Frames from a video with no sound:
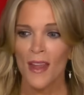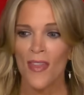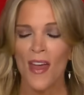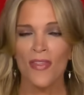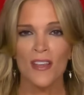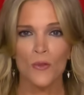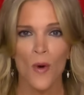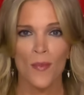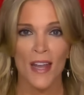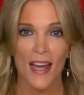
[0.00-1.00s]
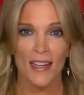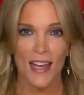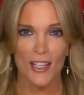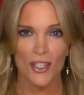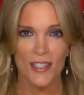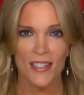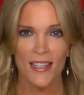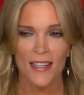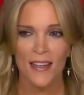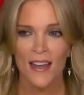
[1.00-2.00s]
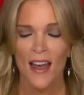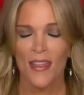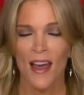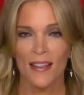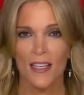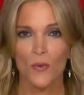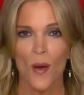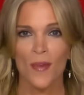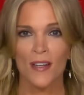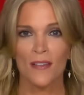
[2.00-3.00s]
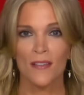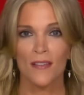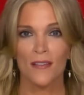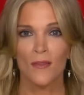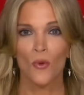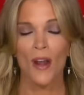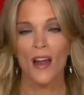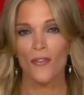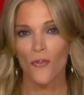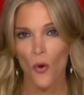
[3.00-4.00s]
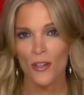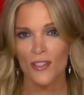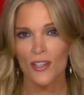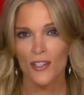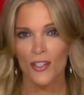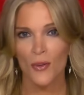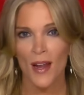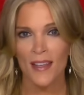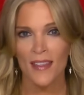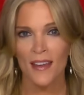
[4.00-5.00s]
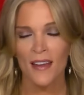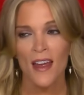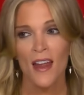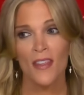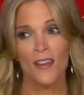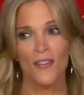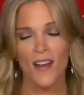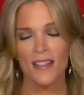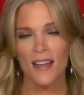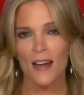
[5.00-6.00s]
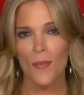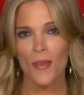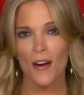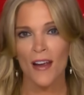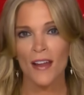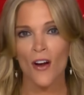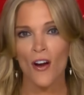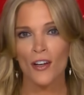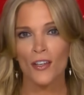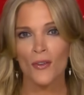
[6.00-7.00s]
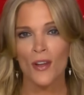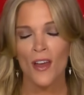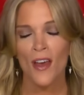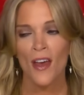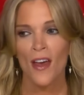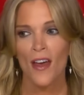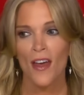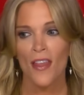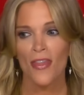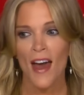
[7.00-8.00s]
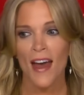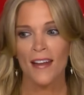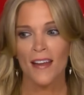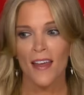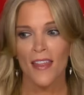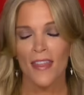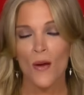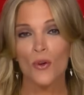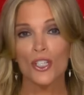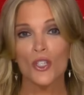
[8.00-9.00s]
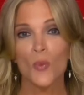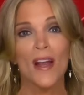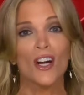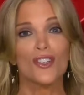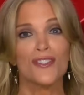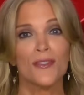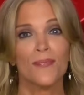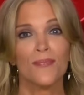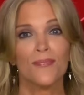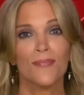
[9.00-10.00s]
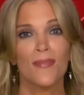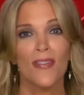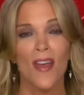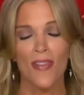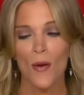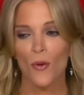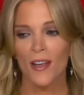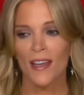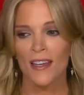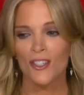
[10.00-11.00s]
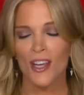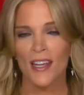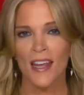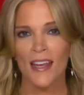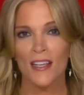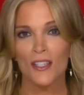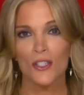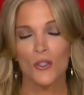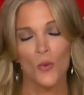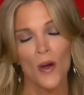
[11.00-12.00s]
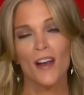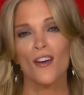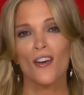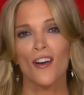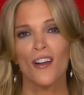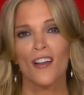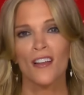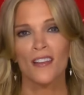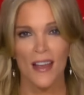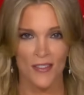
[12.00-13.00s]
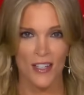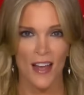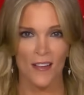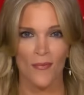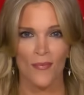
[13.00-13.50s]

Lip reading: that these women had agency, that these women were not forced to do anything. The defense got up there and argued that they were swingers, that they were engaging in a swinger lifestyle,